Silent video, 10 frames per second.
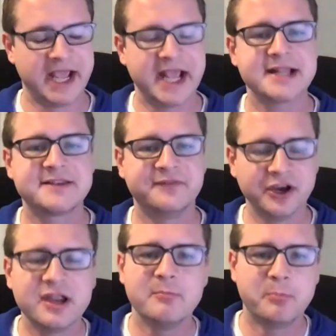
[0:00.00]
It's
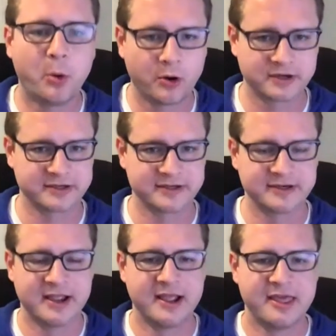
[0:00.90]
very important
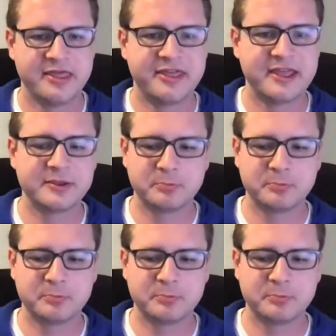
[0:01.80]
that the